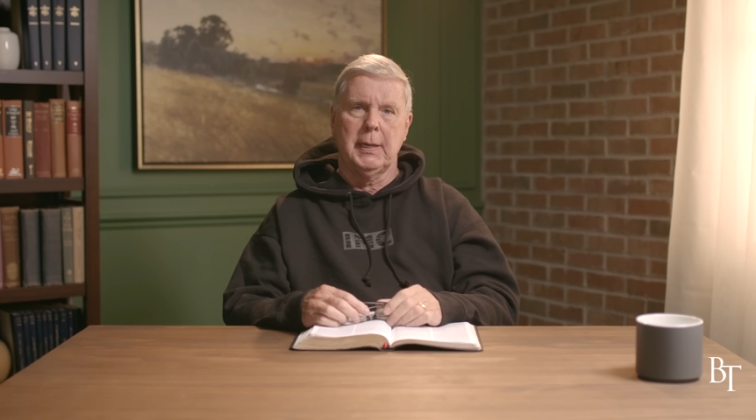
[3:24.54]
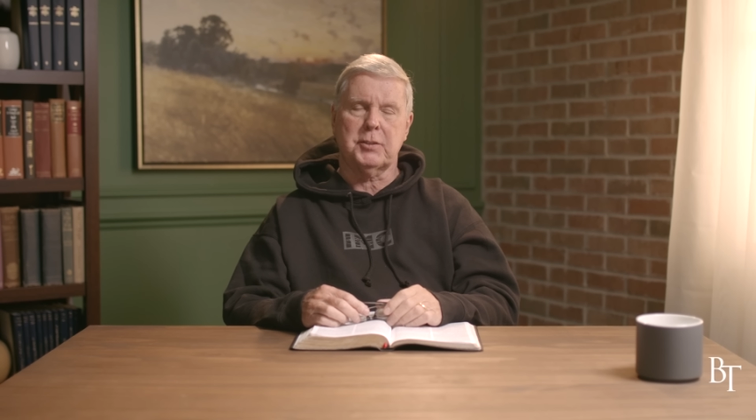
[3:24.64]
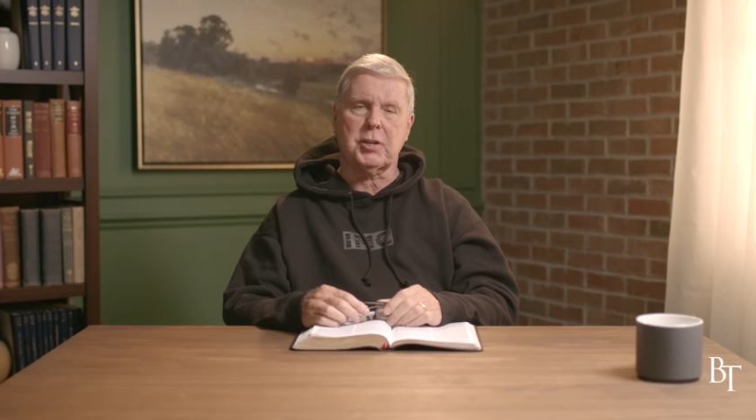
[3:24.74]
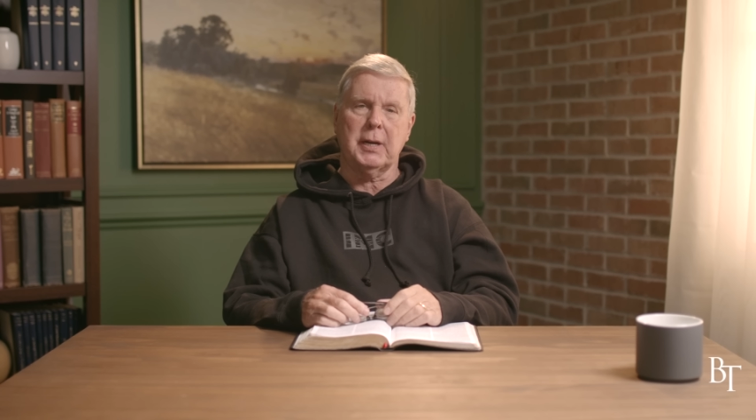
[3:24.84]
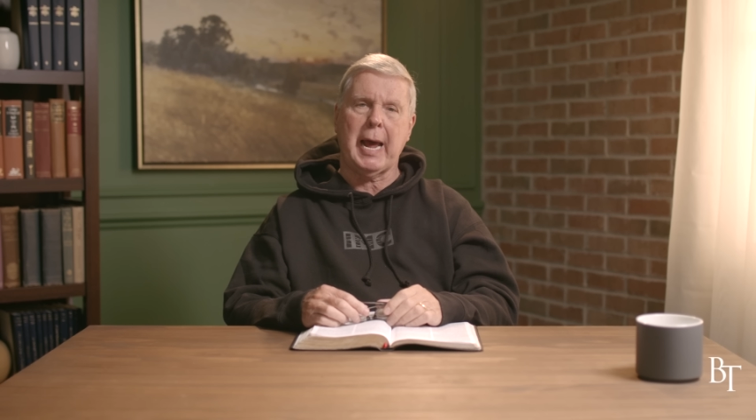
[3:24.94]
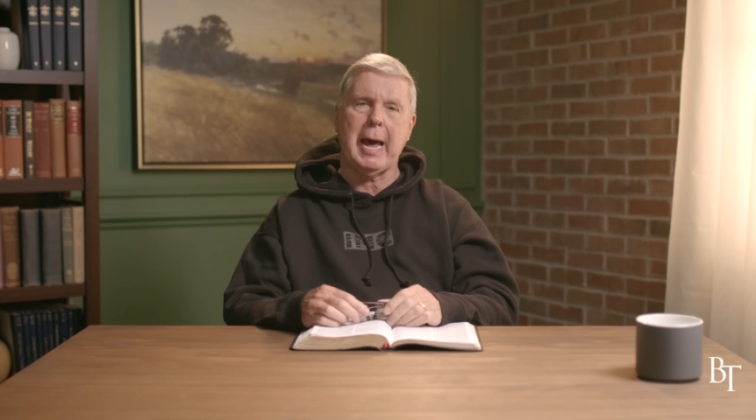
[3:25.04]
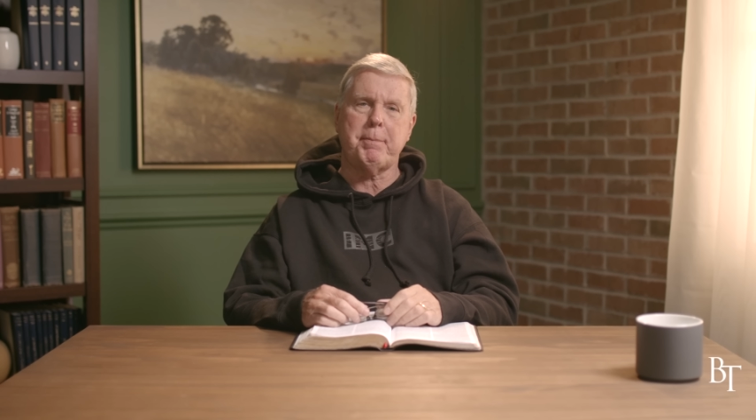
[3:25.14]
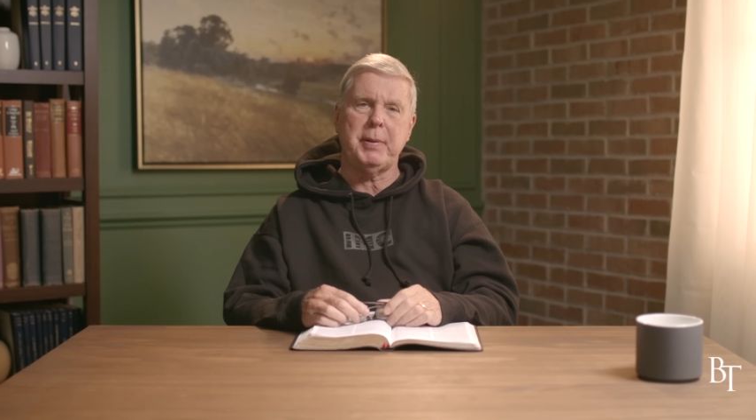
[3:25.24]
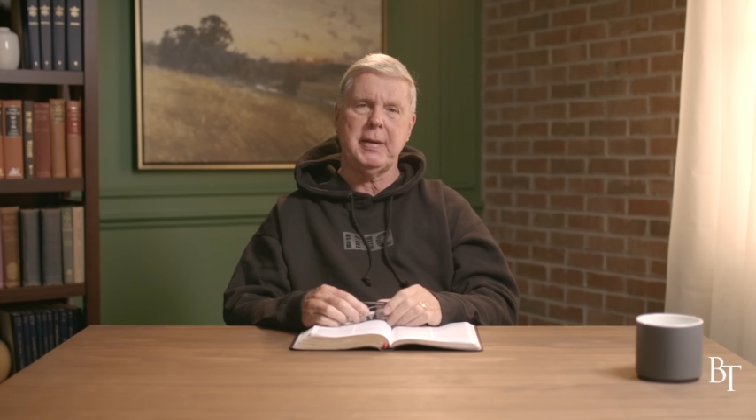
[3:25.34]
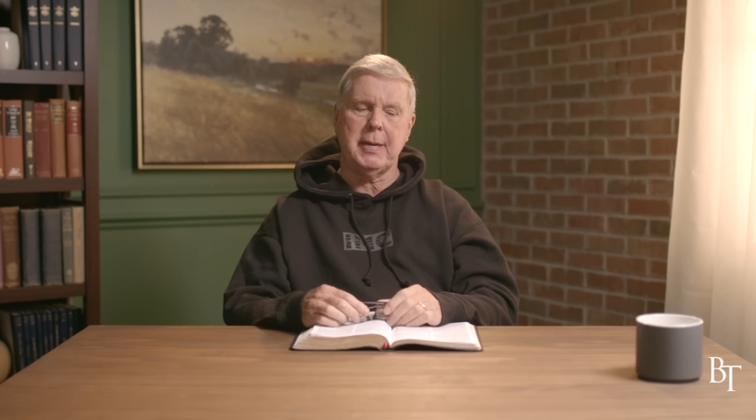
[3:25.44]
It's going to
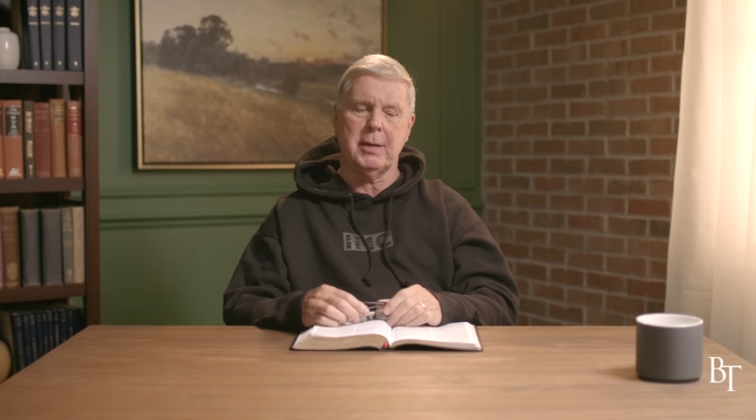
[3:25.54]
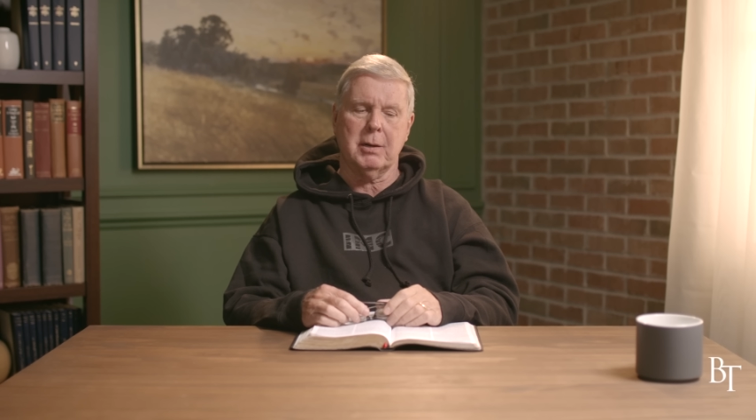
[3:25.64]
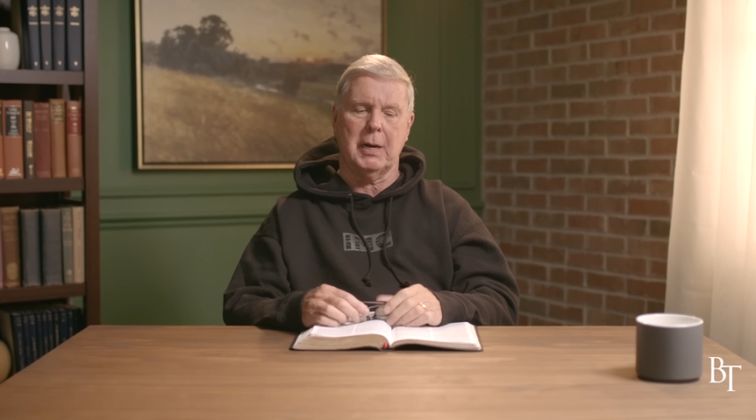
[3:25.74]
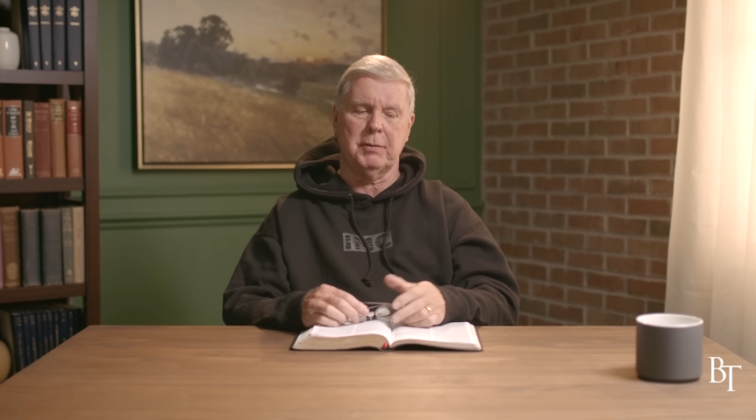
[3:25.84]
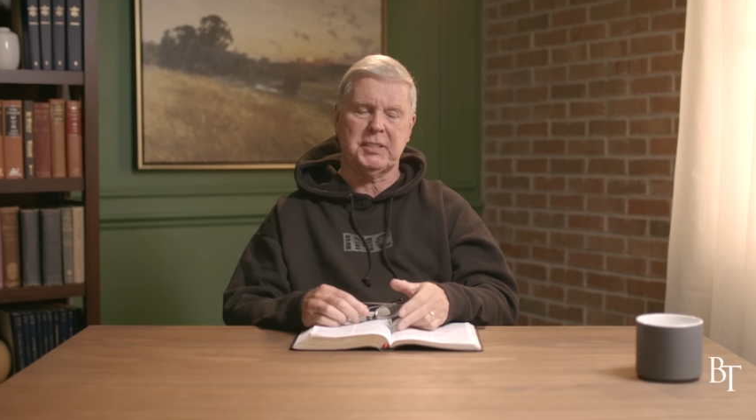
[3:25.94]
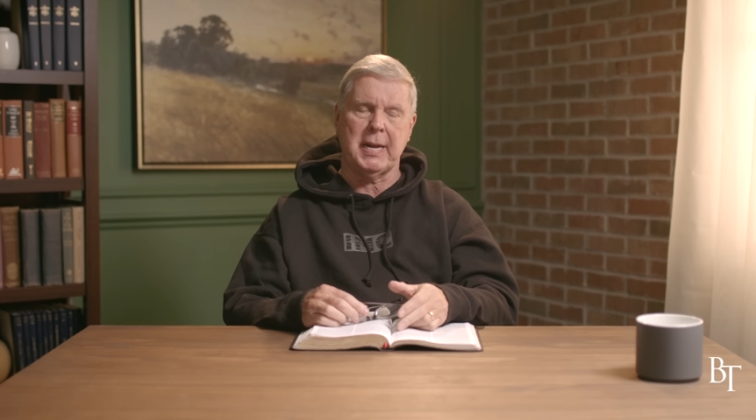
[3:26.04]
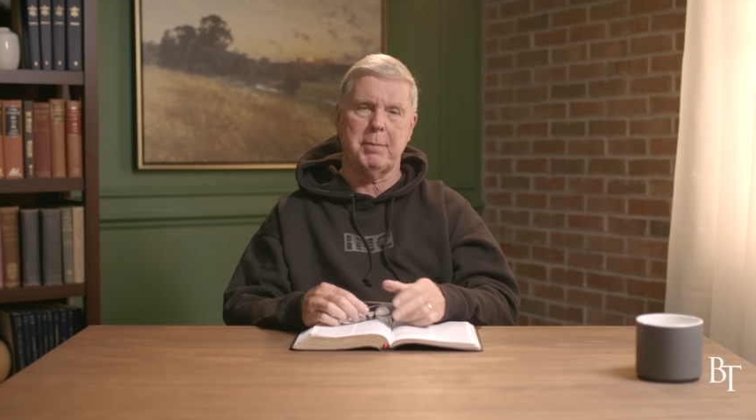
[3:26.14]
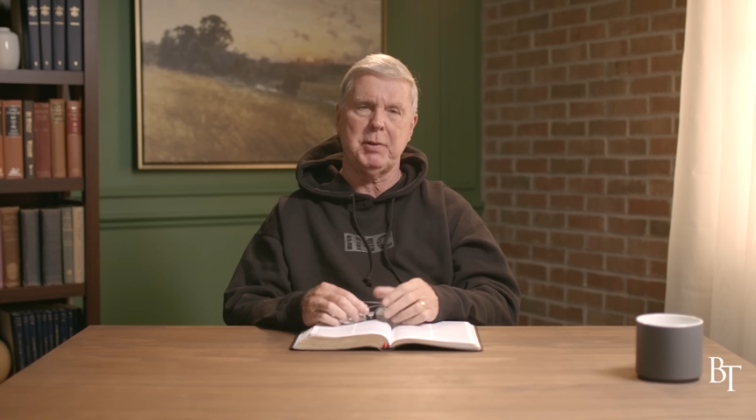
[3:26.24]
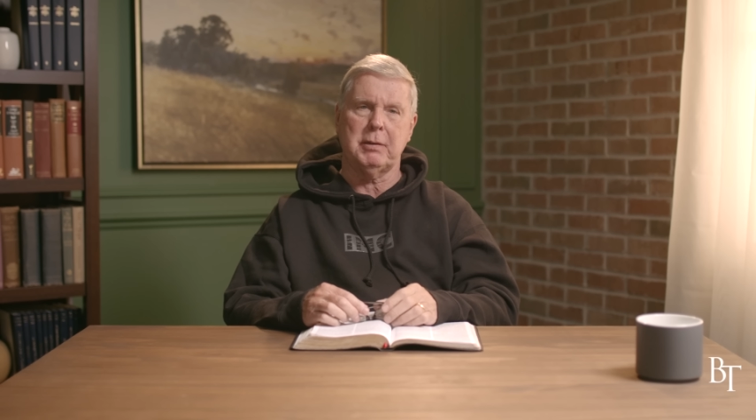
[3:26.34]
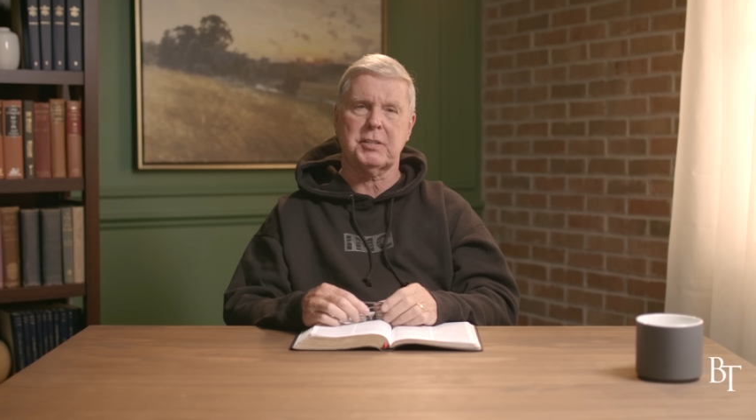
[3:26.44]
happen here of Samuel.